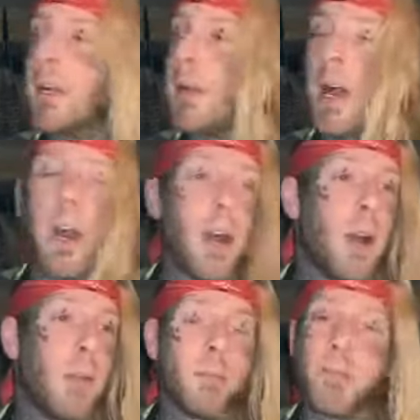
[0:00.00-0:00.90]

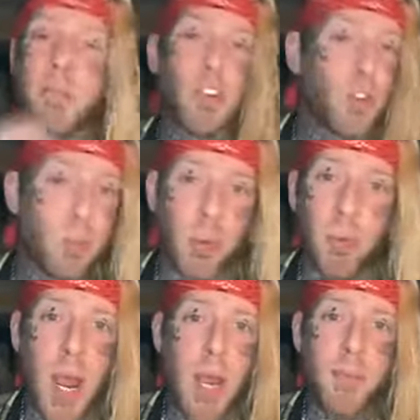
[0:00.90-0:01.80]
Uh, super
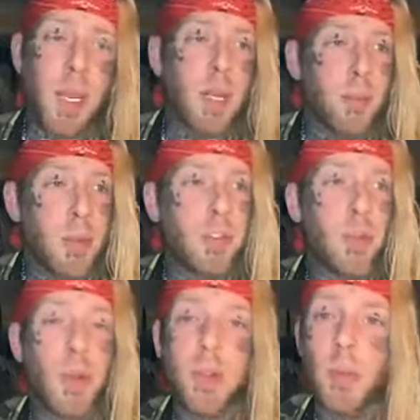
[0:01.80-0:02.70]
rad making music
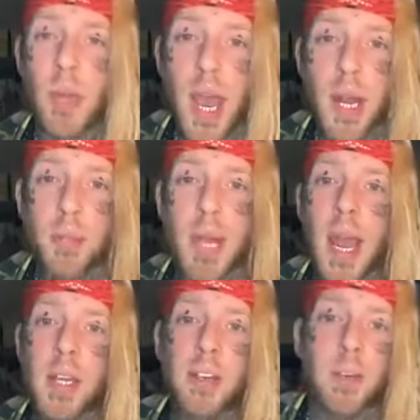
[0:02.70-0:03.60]
with them. We had a
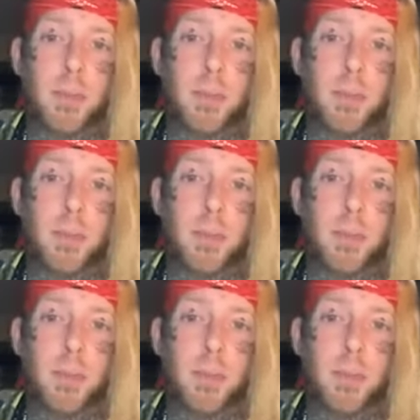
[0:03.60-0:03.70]
blast.